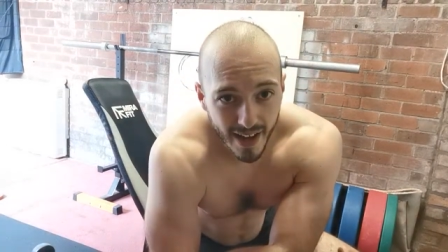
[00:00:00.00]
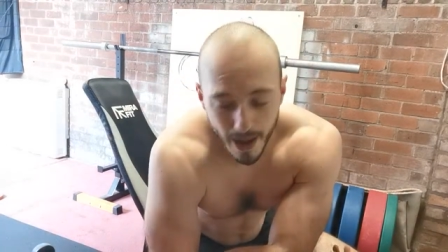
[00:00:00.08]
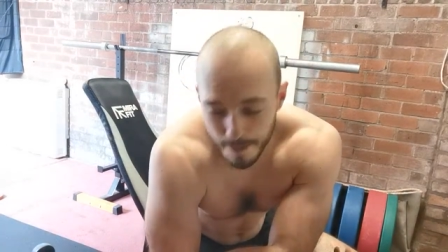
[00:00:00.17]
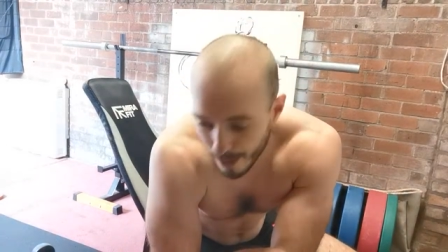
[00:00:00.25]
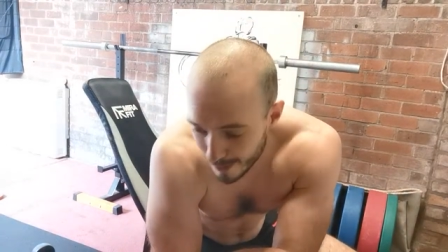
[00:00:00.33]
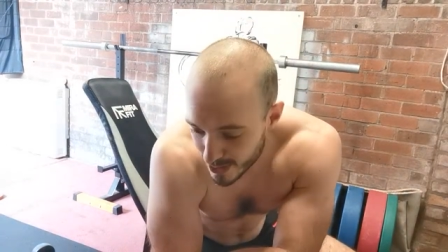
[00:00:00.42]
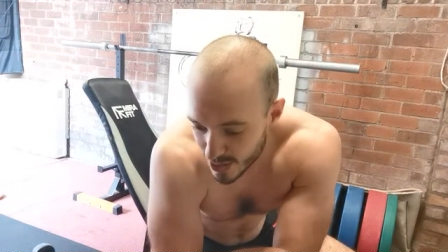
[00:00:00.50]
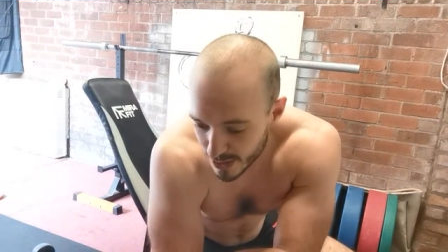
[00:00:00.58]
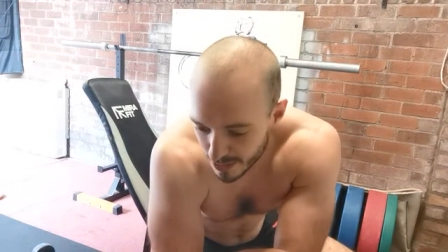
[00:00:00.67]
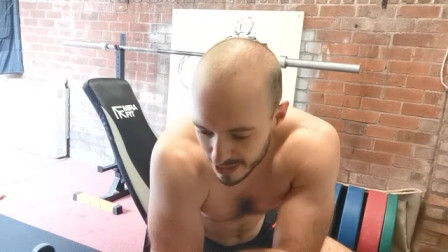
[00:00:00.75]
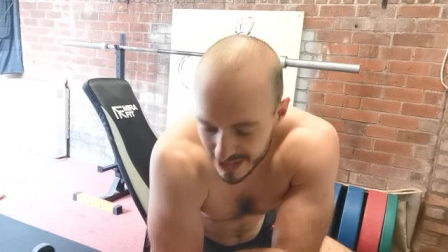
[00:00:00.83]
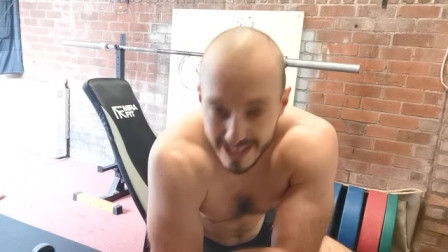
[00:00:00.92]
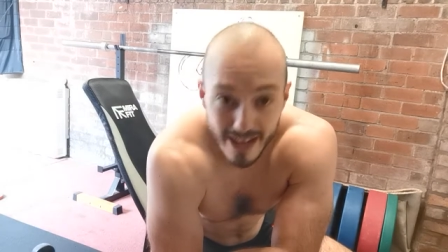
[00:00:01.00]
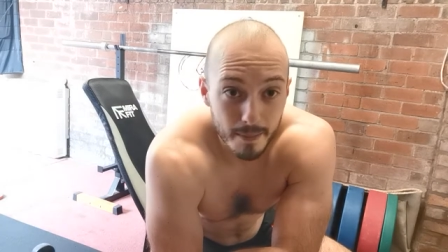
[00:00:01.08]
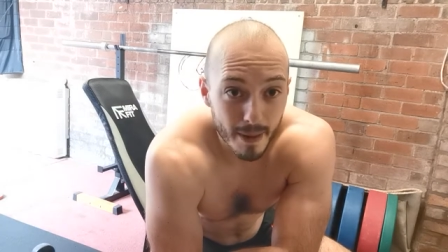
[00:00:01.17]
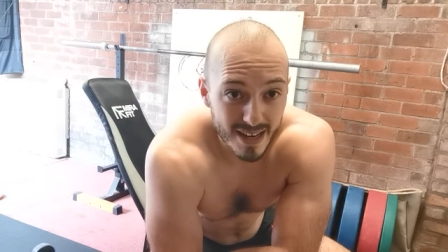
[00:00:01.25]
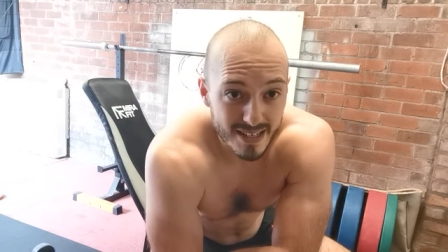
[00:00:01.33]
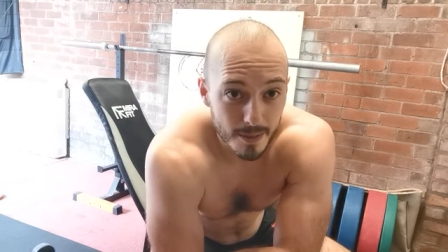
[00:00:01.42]
I promise you, you're going to get a
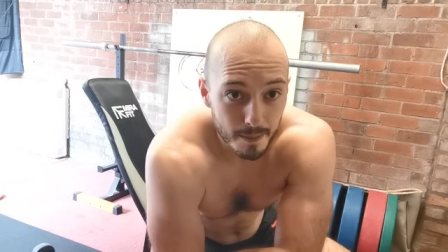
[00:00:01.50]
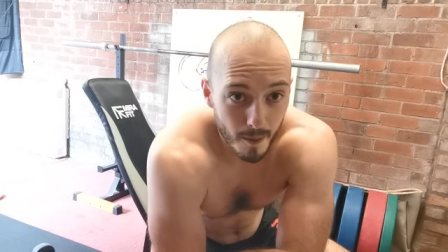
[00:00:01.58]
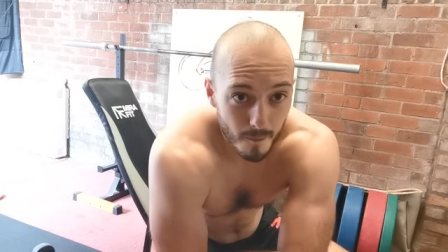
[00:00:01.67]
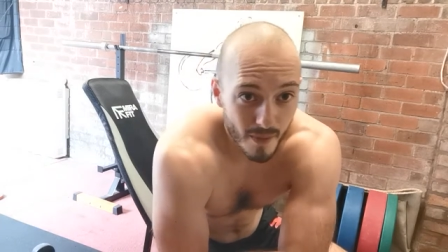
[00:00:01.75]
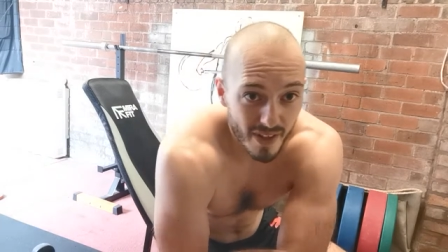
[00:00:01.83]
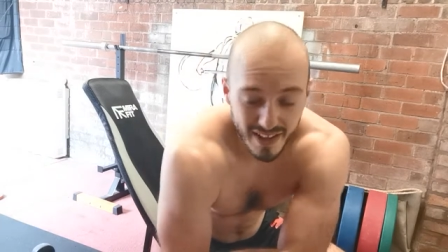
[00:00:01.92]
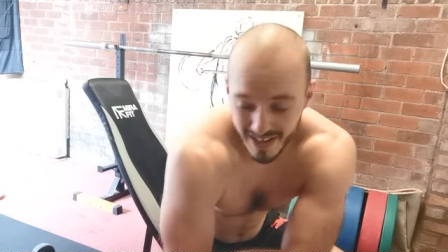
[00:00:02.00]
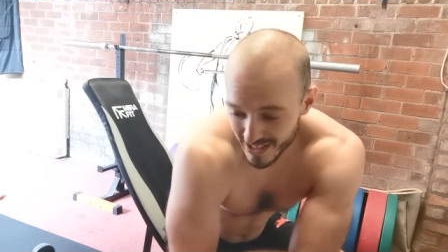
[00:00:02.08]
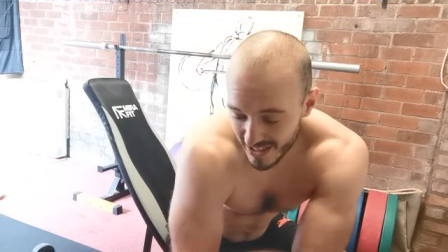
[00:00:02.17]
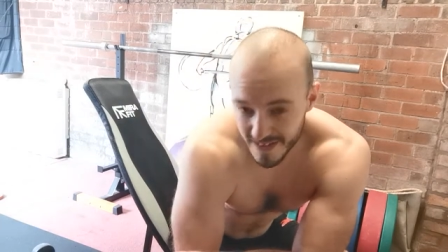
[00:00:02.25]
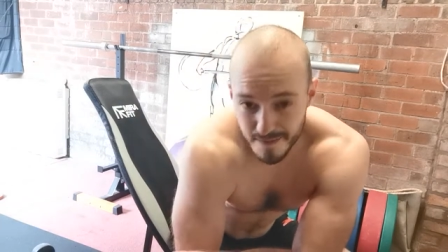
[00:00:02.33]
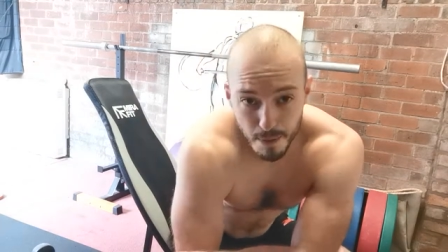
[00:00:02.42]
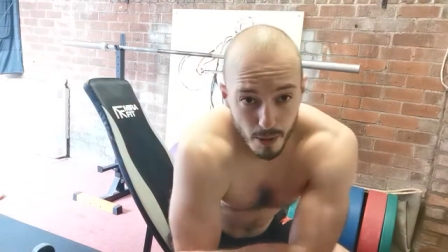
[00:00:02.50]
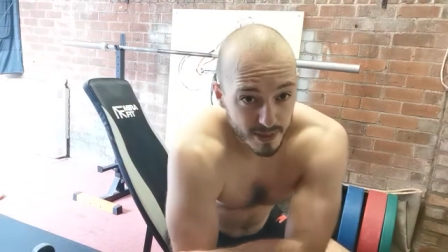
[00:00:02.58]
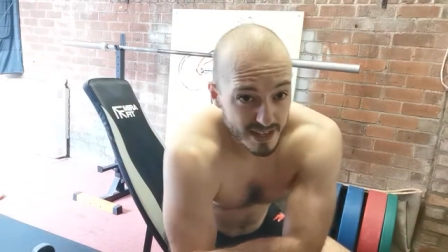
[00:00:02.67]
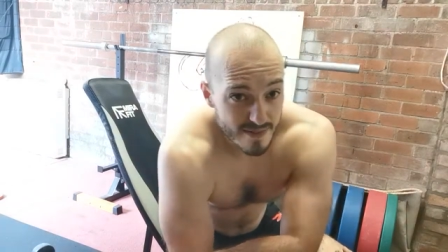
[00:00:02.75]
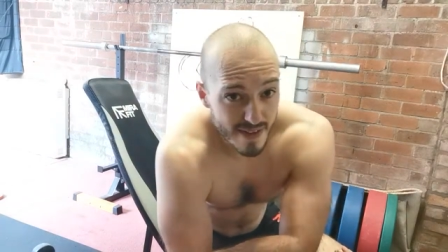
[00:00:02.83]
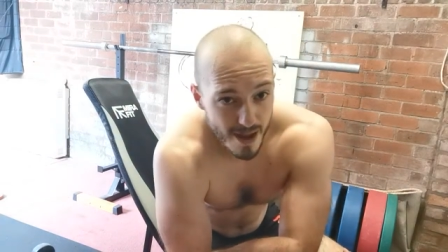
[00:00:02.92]
bicep pump like you've
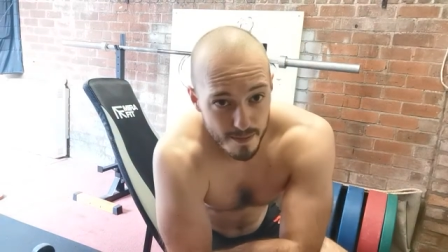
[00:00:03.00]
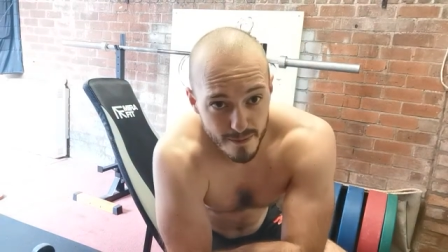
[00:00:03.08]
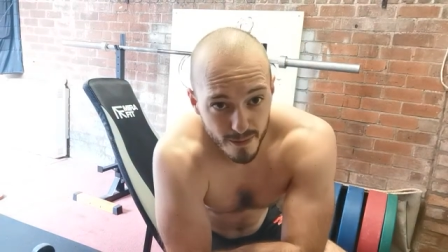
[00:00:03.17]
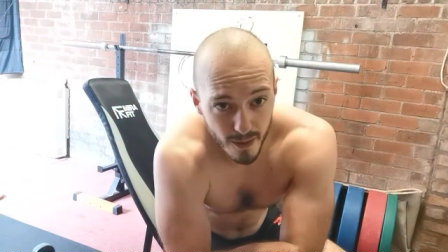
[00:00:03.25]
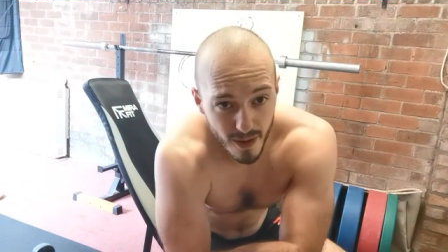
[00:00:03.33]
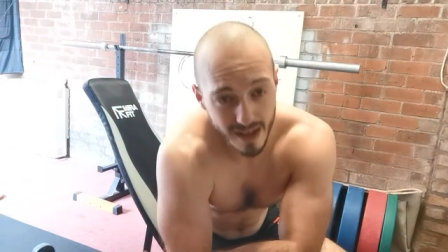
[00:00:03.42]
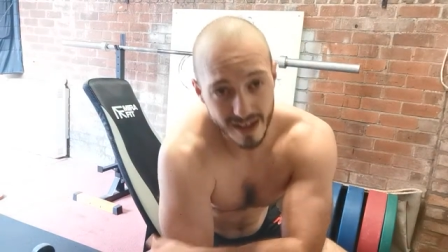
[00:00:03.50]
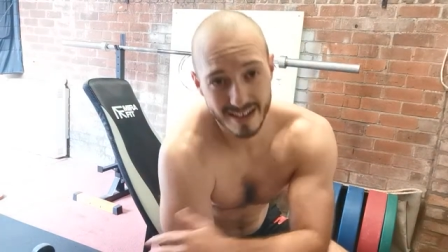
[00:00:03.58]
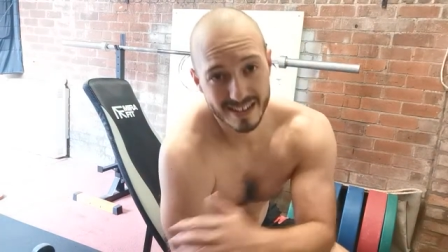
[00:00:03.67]
probably never had before.